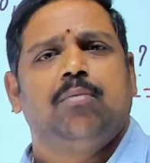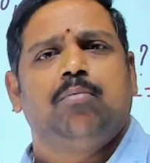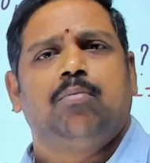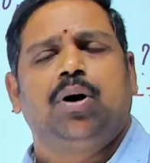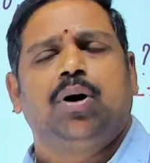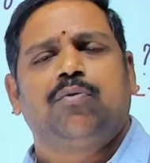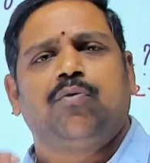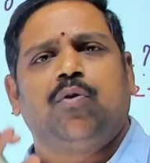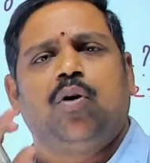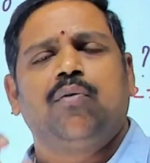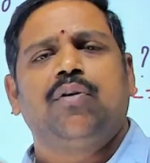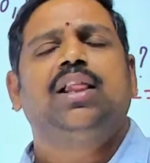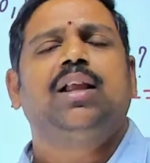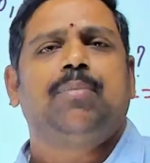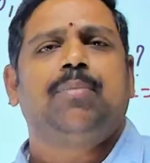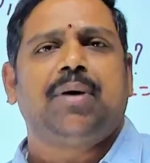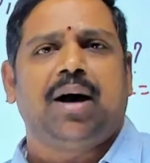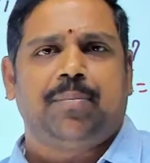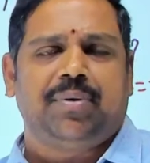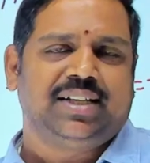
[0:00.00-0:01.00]
But overall, the
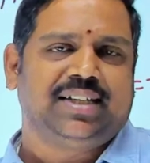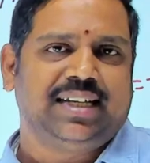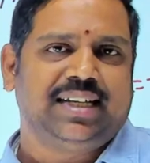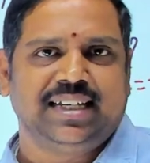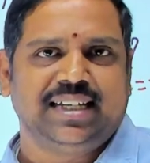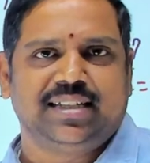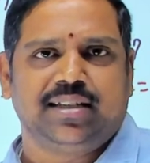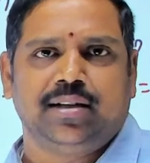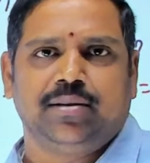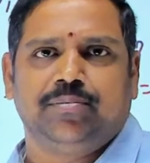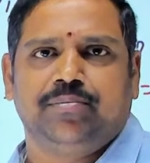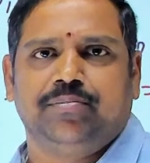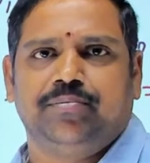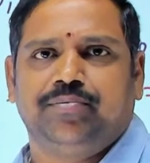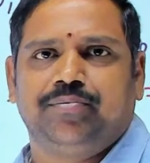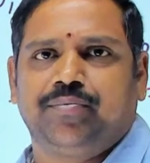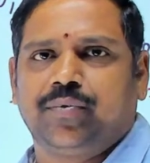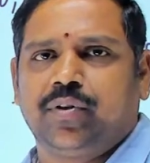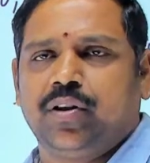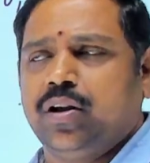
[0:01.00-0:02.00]
paper is easy.
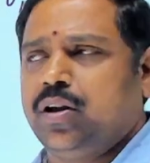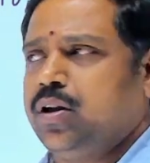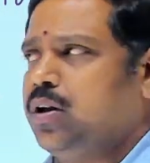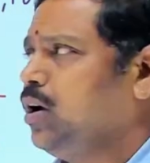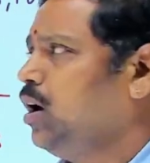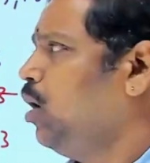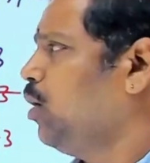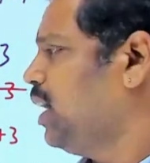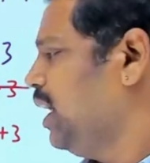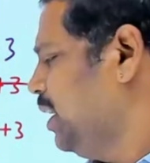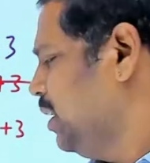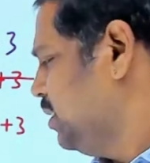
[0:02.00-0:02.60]
Okay,